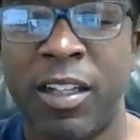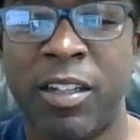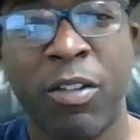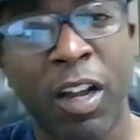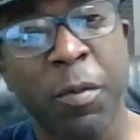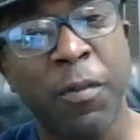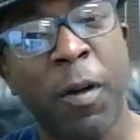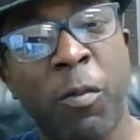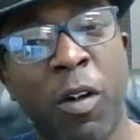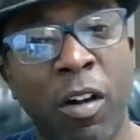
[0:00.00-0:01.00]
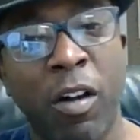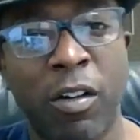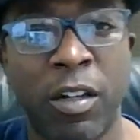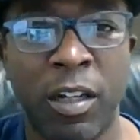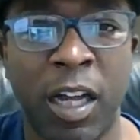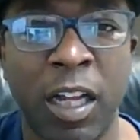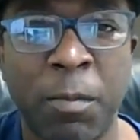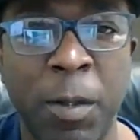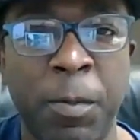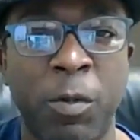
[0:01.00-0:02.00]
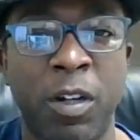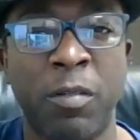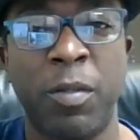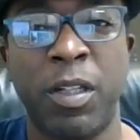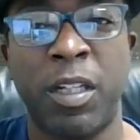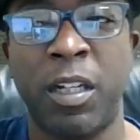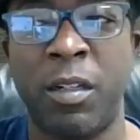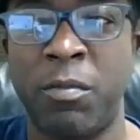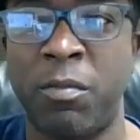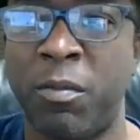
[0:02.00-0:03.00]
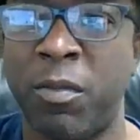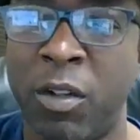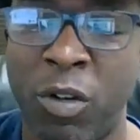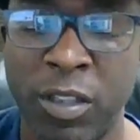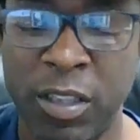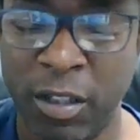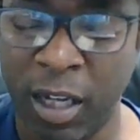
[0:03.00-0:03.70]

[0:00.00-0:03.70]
correct me if I'm wrong, a lot of people want to sell